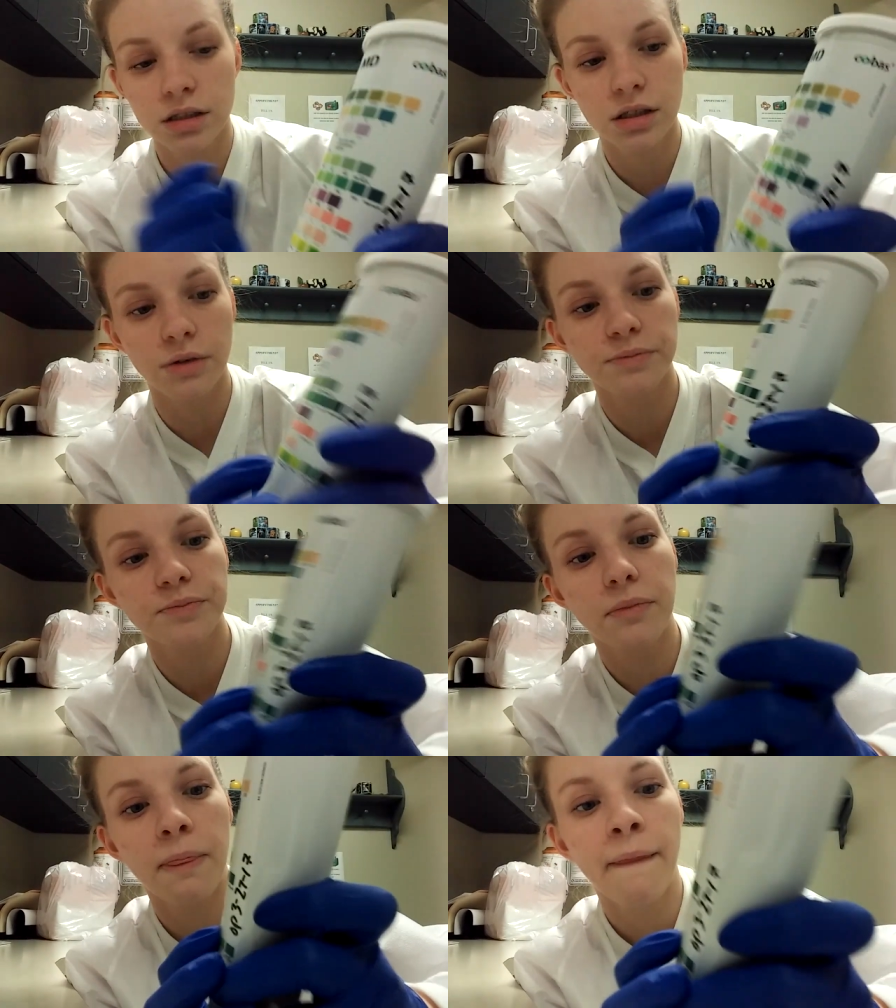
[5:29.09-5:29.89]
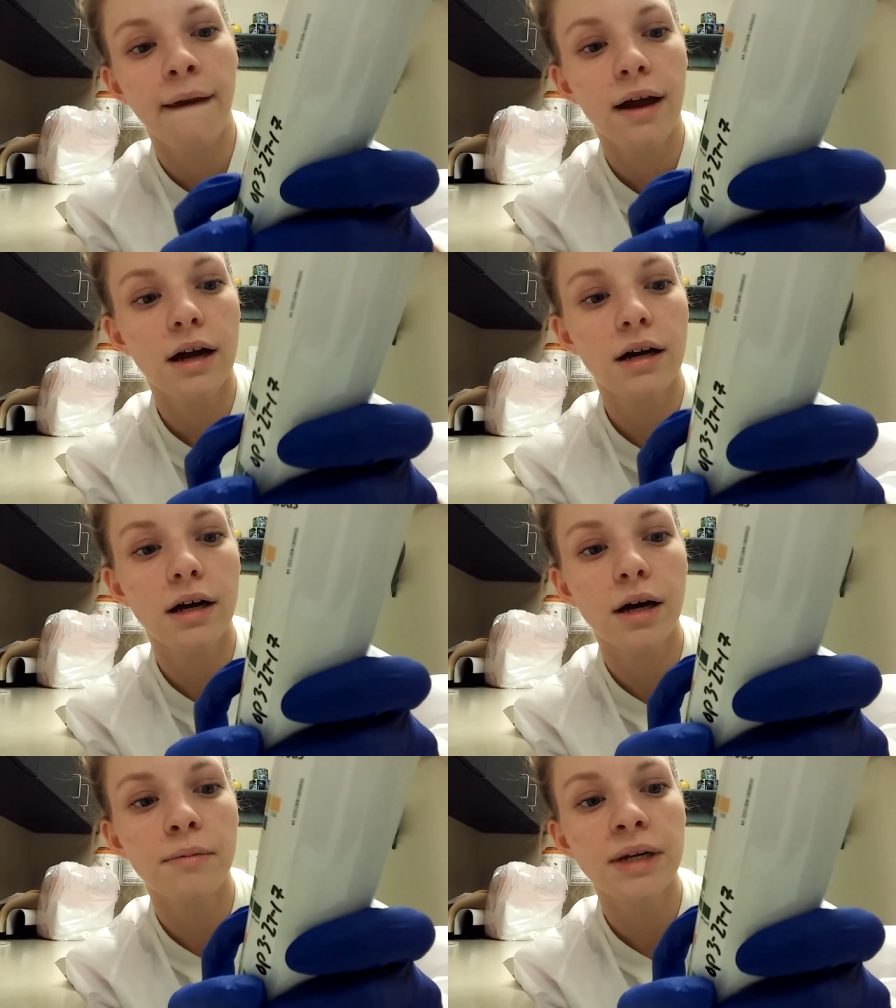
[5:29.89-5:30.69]
So
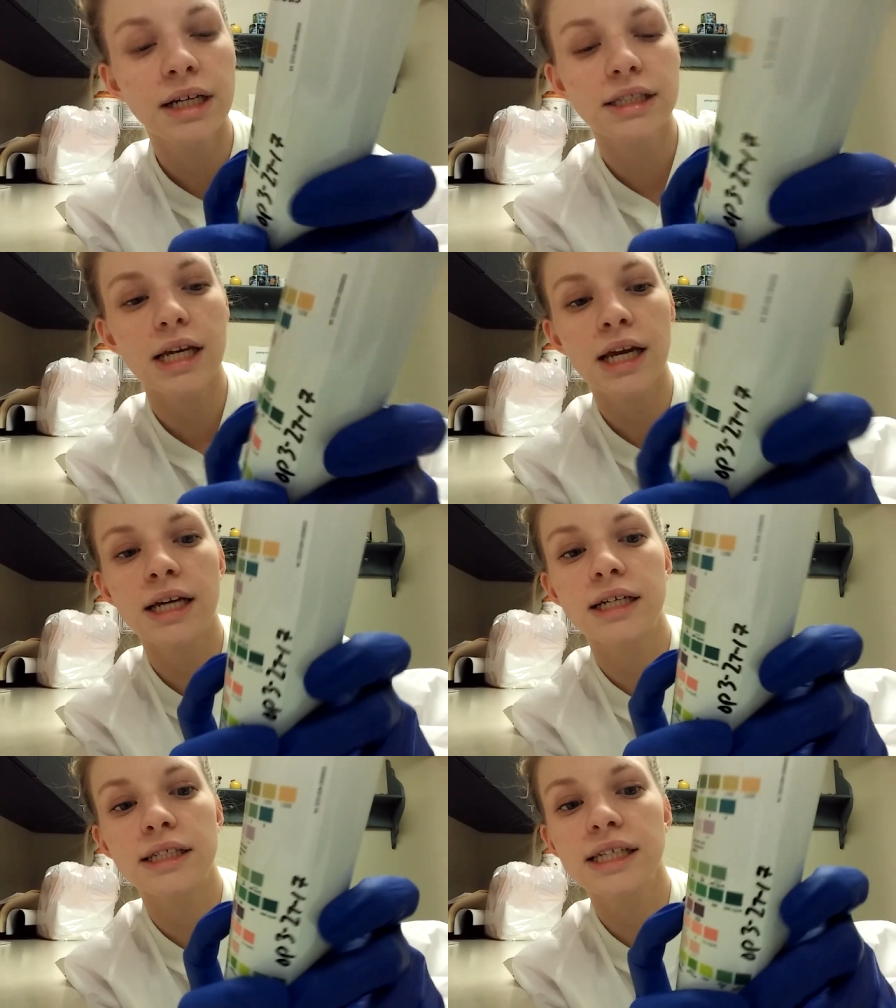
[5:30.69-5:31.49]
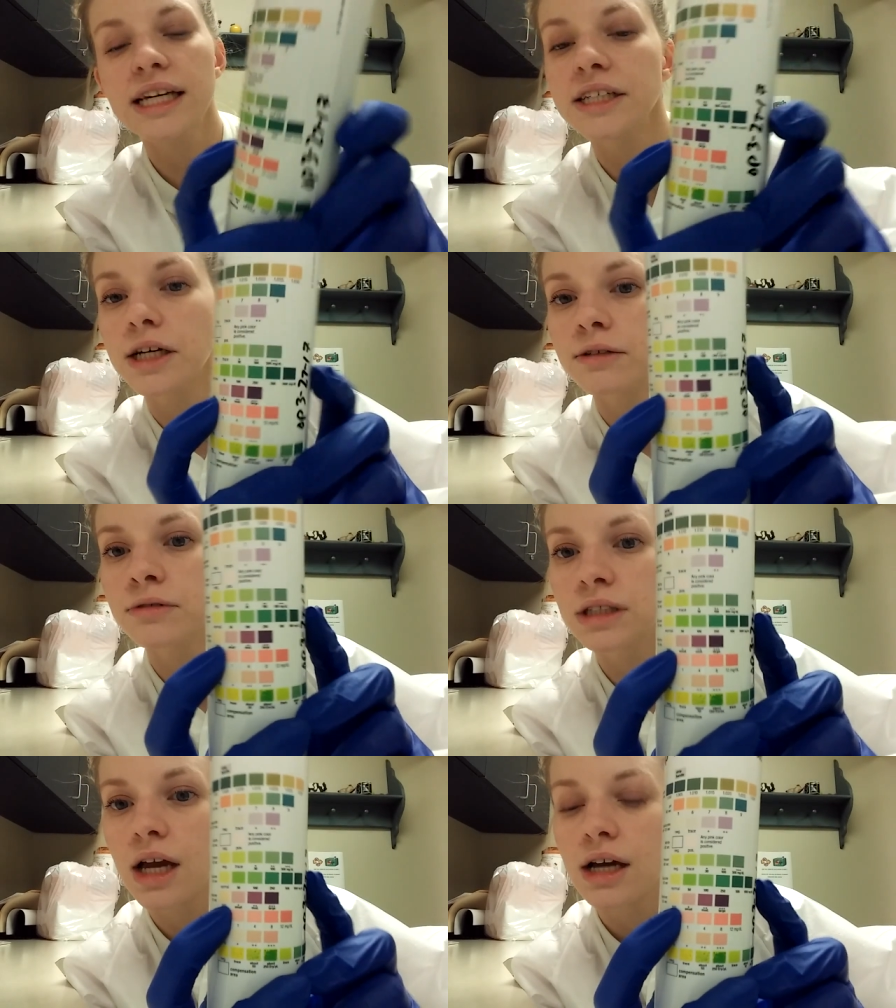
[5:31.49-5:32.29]
um, next thing is
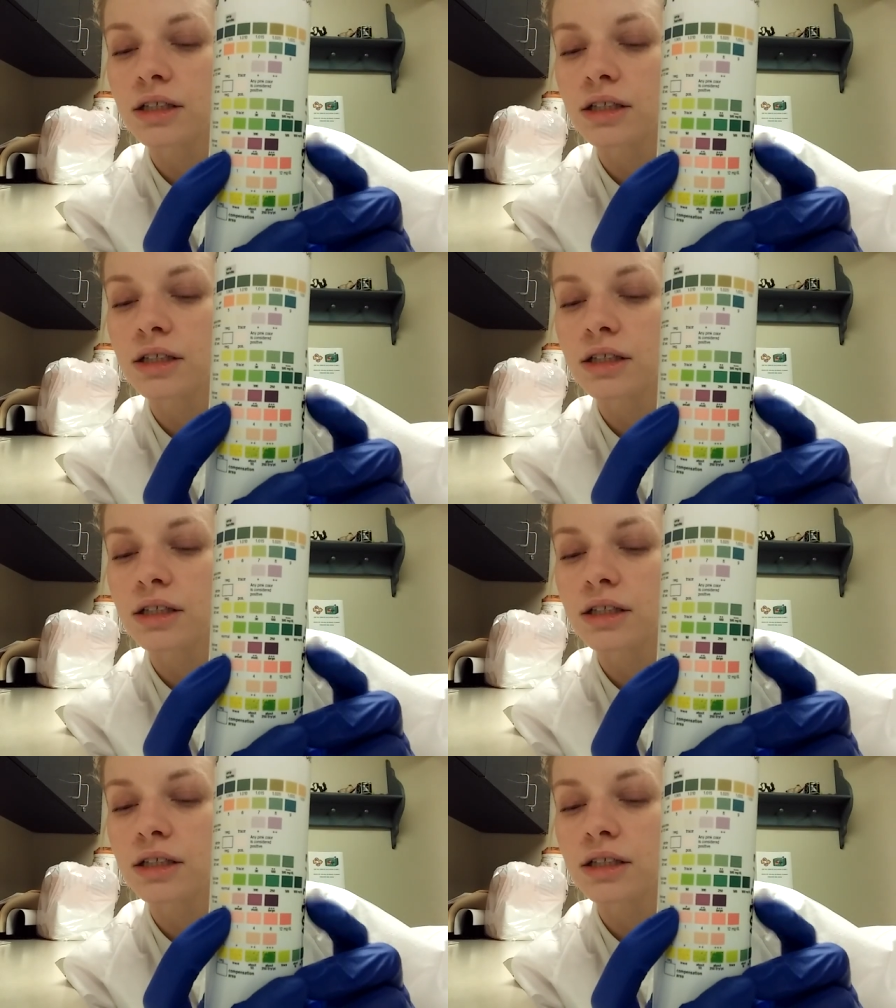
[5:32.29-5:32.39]
ketones.